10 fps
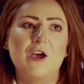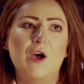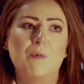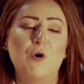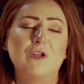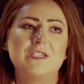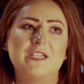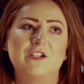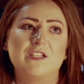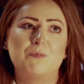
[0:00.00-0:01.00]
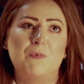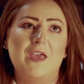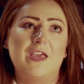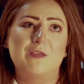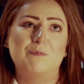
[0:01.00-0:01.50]
Upon Tierna's
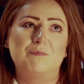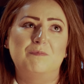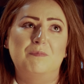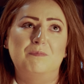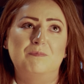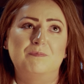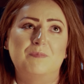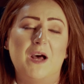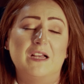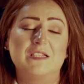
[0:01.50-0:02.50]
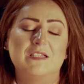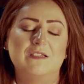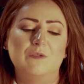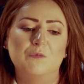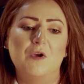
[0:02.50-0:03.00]
passing,